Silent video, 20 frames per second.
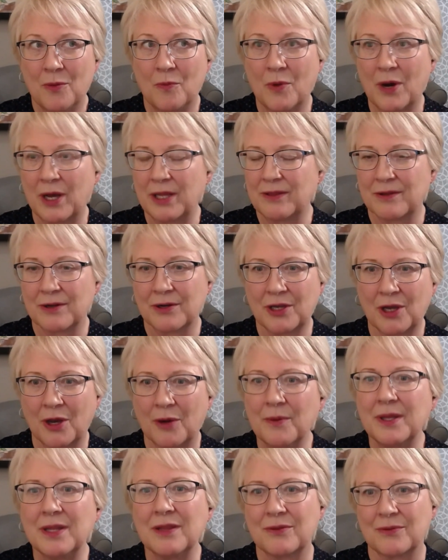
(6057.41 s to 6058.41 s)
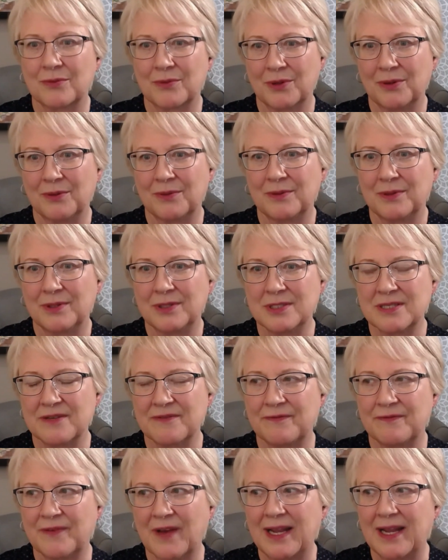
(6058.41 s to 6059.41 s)
what they're going through
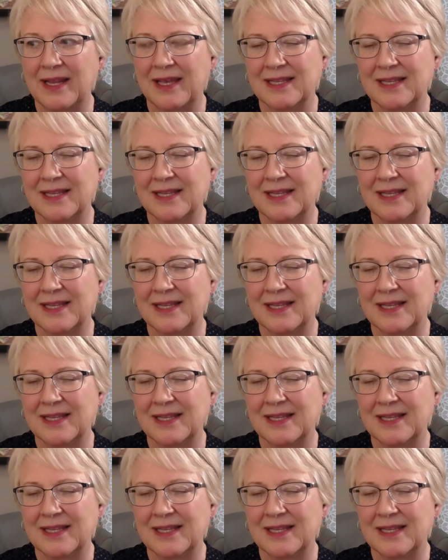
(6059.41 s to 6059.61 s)
to fight